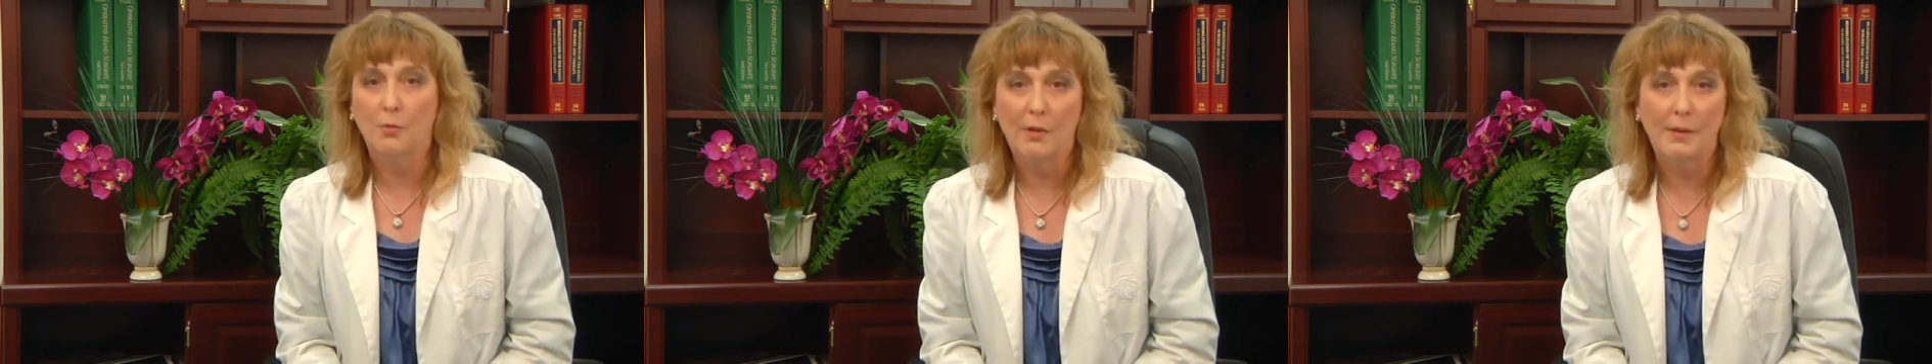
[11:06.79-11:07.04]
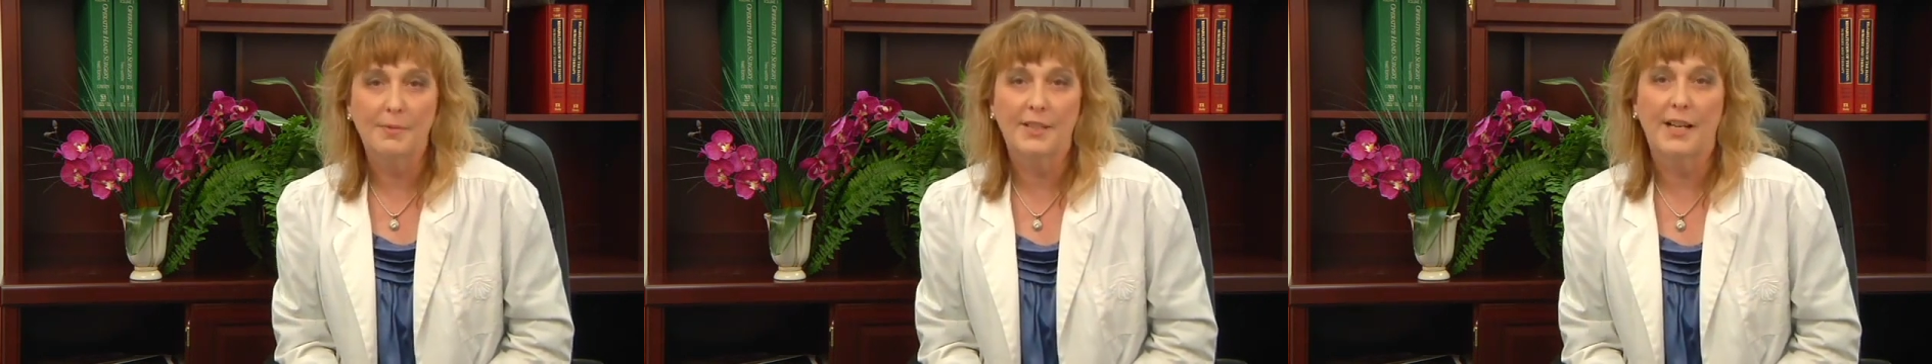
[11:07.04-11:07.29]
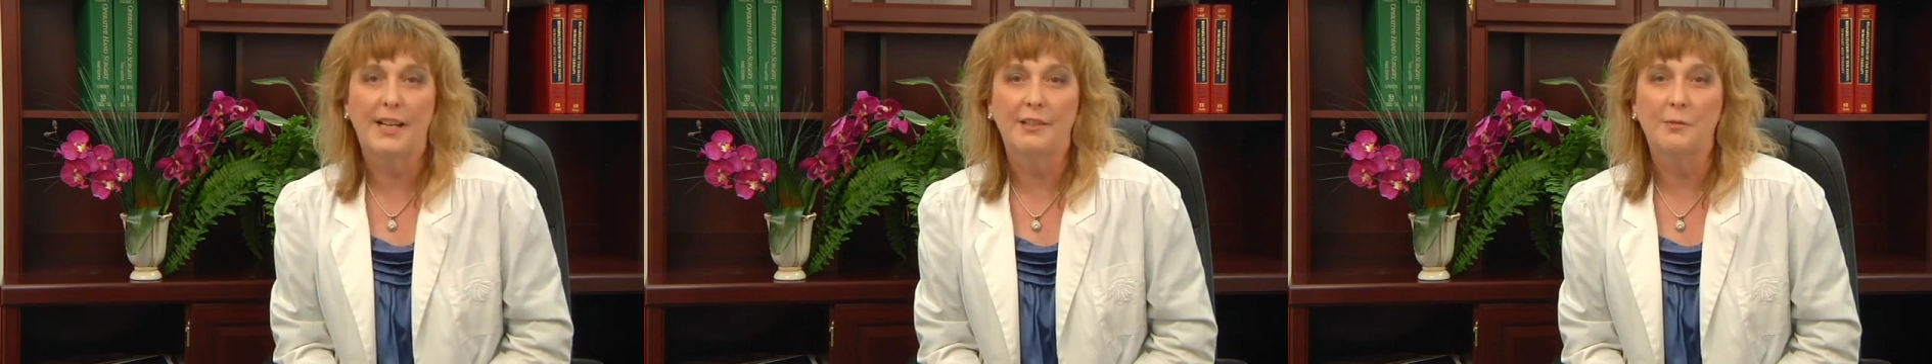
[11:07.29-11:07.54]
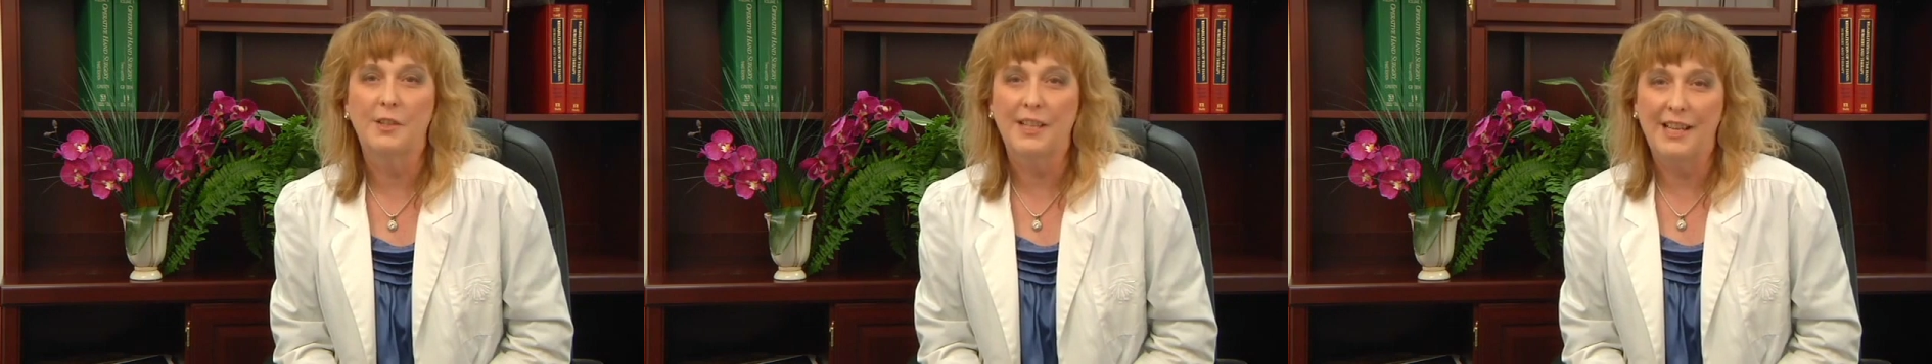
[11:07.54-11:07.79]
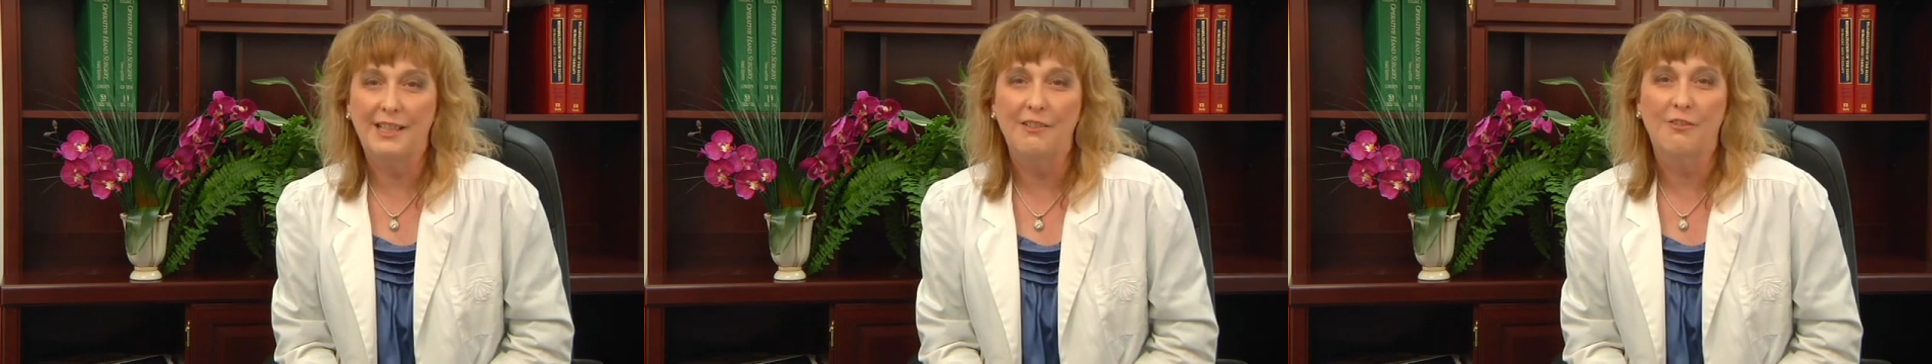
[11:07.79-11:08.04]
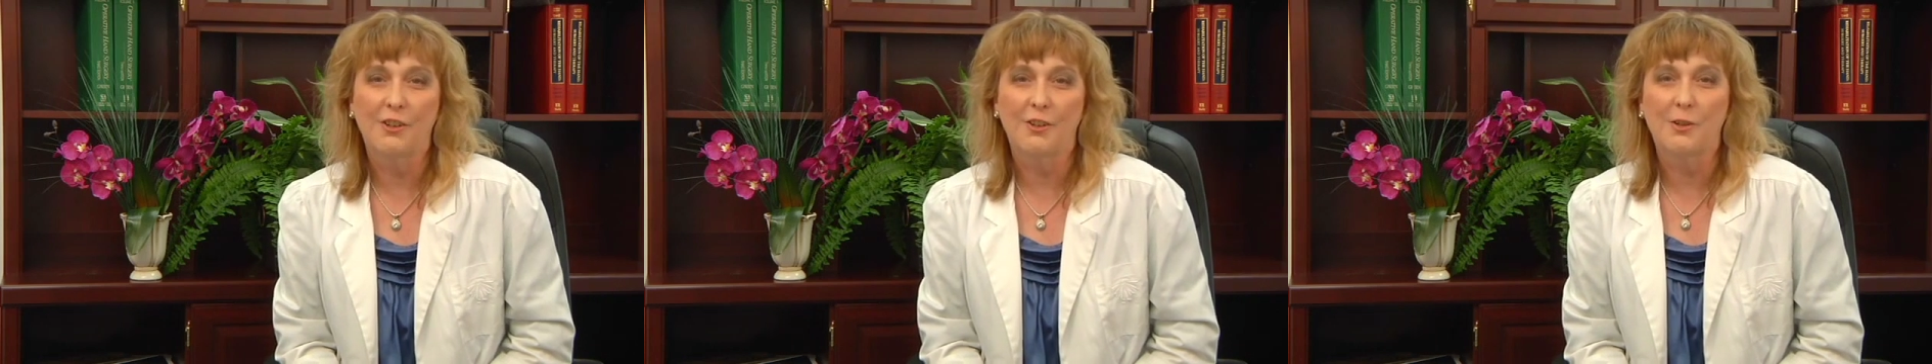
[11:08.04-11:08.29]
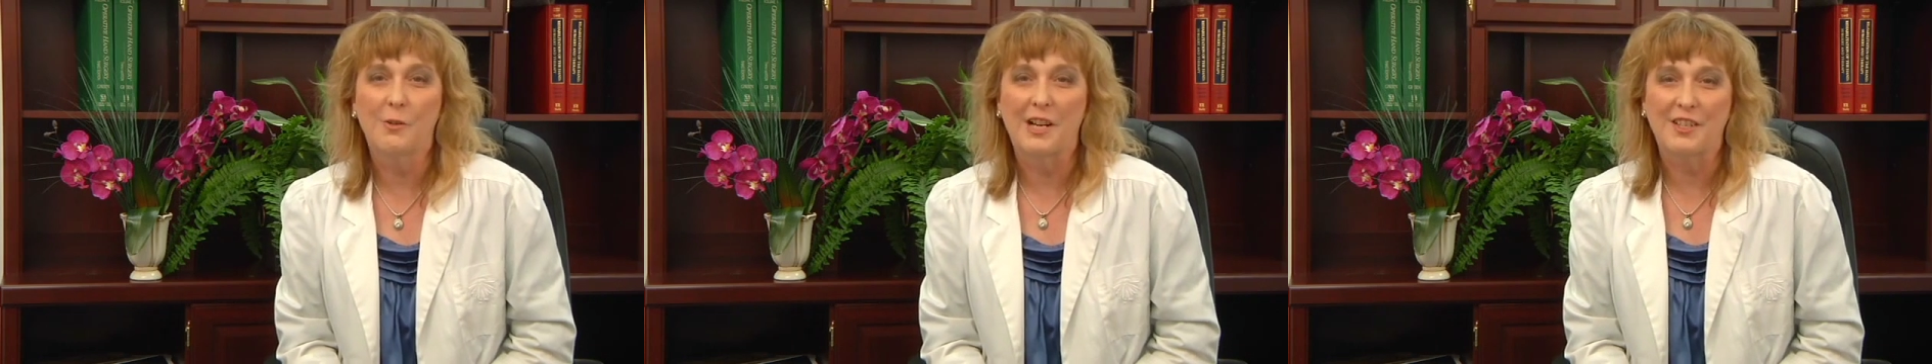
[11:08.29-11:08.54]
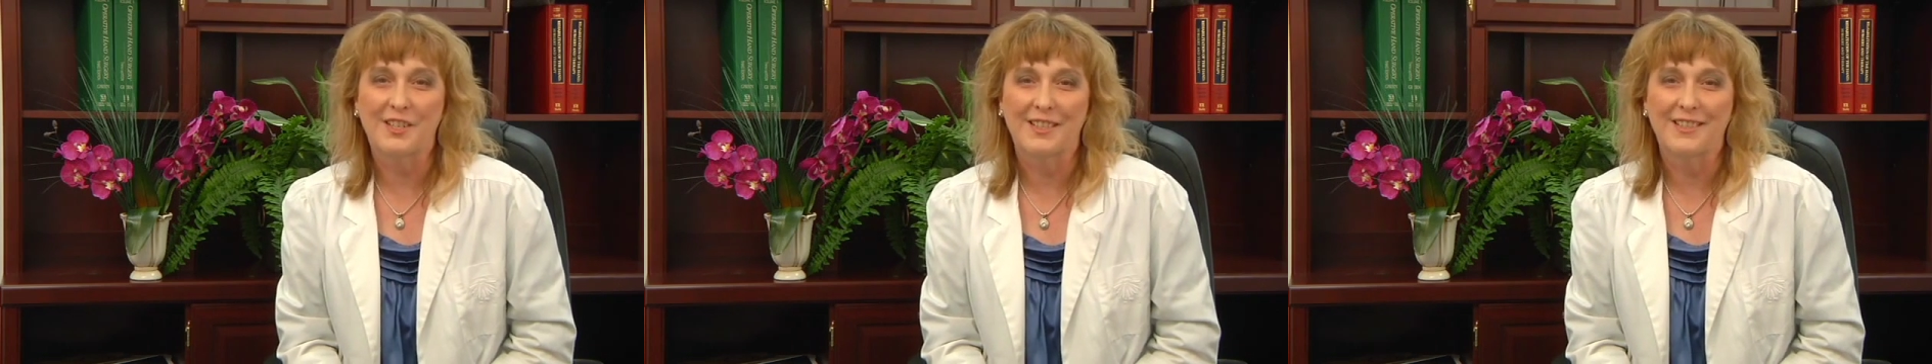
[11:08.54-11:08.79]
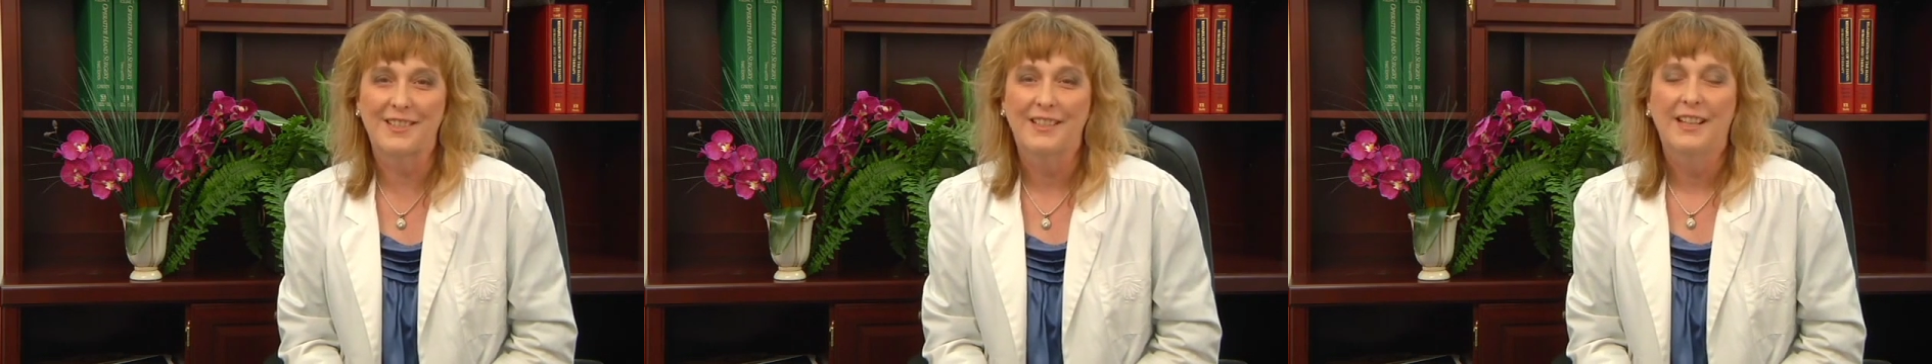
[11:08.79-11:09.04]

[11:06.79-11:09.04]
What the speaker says: website with any further questions.